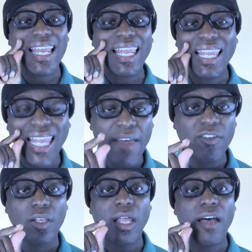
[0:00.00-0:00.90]

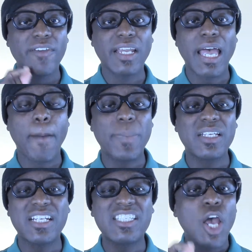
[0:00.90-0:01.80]
level of
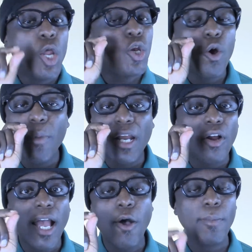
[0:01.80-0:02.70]
incompetence, no matter
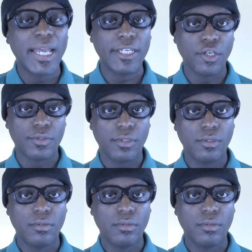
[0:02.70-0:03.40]
how minute.